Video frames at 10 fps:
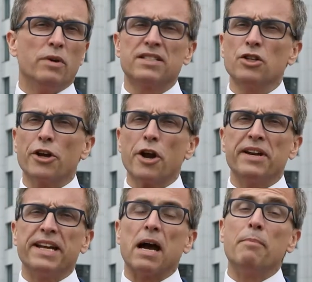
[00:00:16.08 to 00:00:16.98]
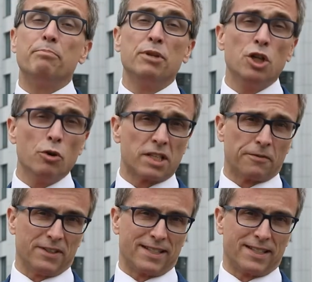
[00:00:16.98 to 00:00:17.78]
is not only a beautiful